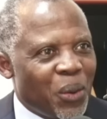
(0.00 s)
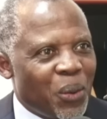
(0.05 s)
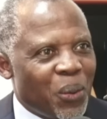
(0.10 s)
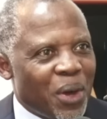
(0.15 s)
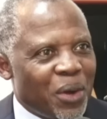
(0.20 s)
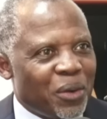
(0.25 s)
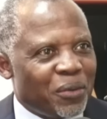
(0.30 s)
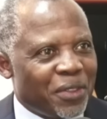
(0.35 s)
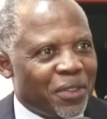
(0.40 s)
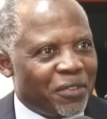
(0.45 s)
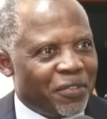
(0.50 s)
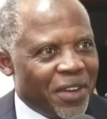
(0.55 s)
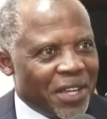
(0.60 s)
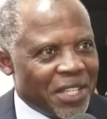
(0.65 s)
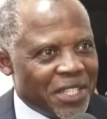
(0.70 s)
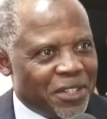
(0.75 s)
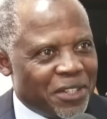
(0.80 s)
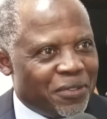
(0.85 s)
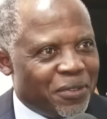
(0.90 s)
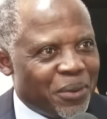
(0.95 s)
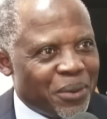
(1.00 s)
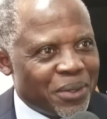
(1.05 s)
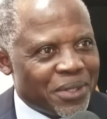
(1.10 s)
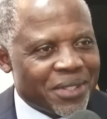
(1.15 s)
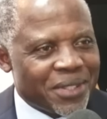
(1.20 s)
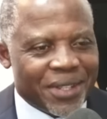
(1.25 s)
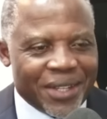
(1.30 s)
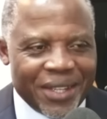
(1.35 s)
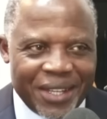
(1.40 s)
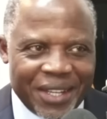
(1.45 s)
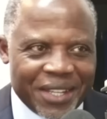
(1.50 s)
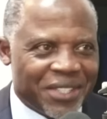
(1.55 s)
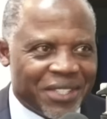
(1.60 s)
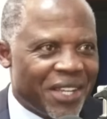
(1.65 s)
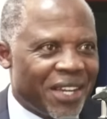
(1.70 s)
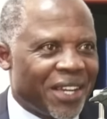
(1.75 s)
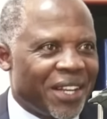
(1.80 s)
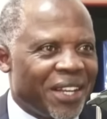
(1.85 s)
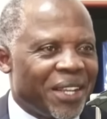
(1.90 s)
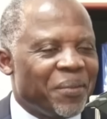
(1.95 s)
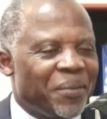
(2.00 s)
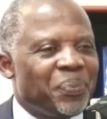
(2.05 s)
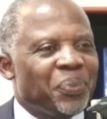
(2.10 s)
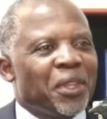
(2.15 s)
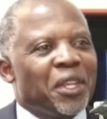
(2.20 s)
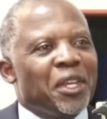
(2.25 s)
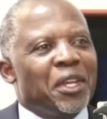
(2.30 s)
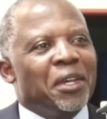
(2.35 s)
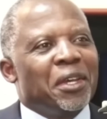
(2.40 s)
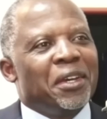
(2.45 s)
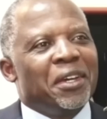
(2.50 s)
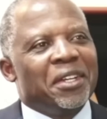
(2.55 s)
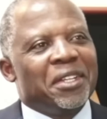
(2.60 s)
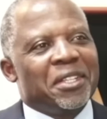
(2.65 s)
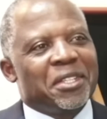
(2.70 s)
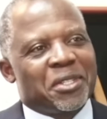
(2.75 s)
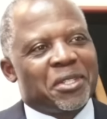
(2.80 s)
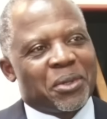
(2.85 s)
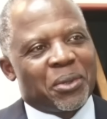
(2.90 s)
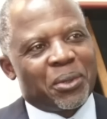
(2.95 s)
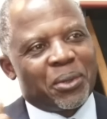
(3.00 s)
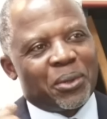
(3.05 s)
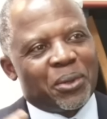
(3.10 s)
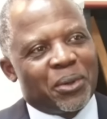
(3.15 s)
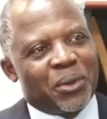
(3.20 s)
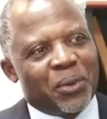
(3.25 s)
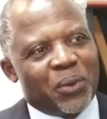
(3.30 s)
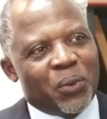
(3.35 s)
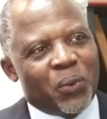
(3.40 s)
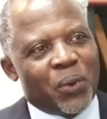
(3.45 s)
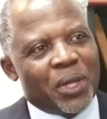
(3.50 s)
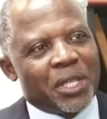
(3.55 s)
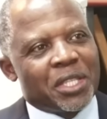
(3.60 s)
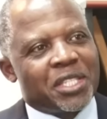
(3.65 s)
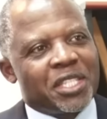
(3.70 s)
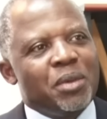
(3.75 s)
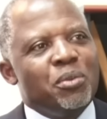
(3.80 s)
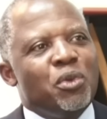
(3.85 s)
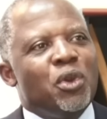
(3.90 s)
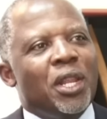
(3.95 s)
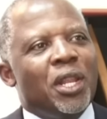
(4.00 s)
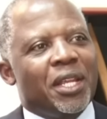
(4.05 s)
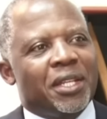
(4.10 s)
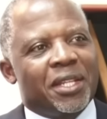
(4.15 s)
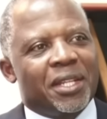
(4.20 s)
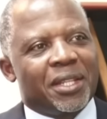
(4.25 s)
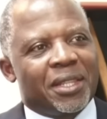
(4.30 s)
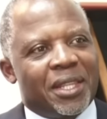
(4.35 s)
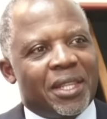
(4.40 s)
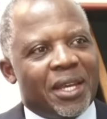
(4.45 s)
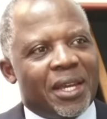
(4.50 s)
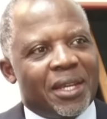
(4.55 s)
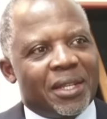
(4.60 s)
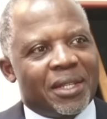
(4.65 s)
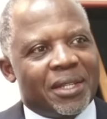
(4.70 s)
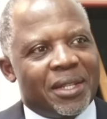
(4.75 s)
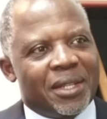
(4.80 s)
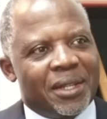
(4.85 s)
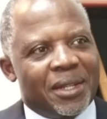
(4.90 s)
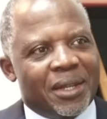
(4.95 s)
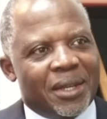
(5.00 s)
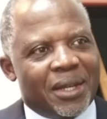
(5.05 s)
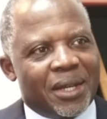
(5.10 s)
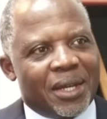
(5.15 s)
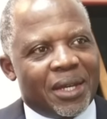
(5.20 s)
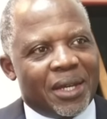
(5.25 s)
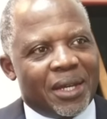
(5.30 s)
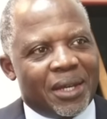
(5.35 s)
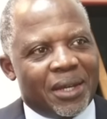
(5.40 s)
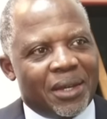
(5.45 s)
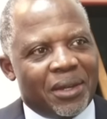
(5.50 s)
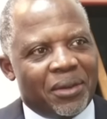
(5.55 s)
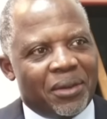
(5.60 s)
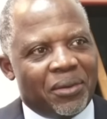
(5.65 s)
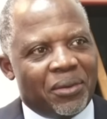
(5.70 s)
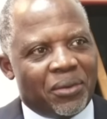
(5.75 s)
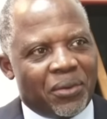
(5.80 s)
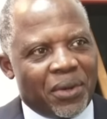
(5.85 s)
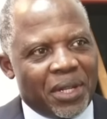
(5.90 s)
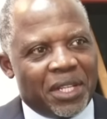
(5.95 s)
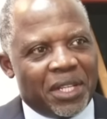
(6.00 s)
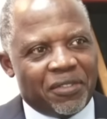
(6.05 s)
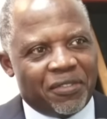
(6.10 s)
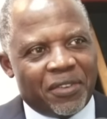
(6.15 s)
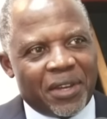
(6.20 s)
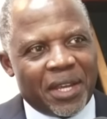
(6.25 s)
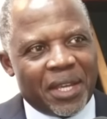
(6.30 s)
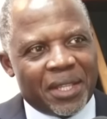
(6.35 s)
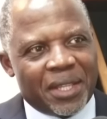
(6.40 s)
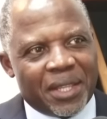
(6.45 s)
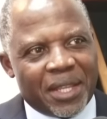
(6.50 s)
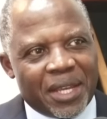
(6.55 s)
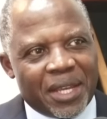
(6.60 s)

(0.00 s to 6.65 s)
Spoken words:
one of the fast foods. Exactly. So we simulated that, redefined